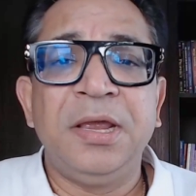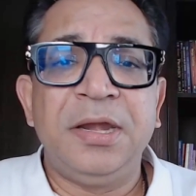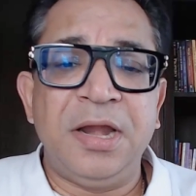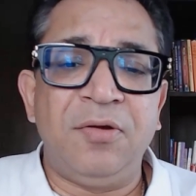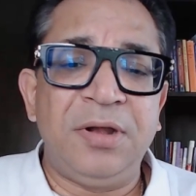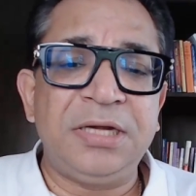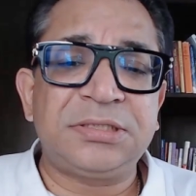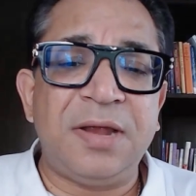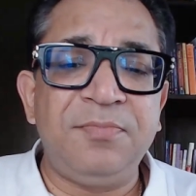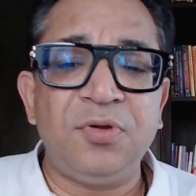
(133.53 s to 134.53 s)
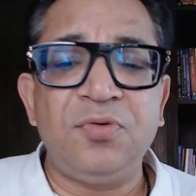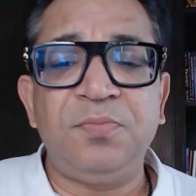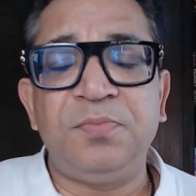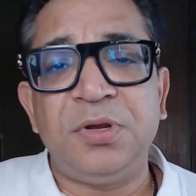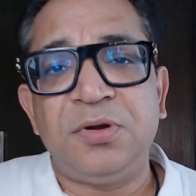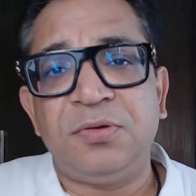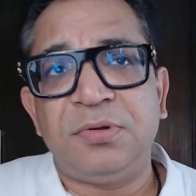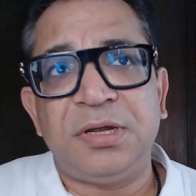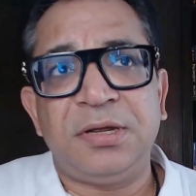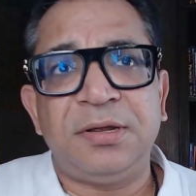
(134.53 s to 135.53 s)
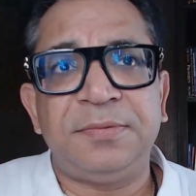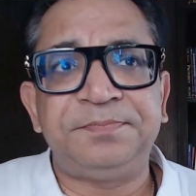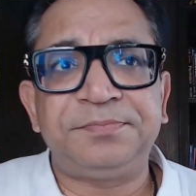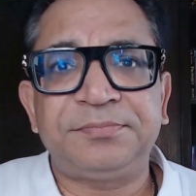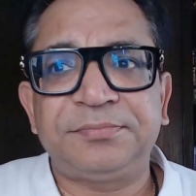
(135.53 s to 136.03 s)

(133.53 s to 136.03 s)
now let's come to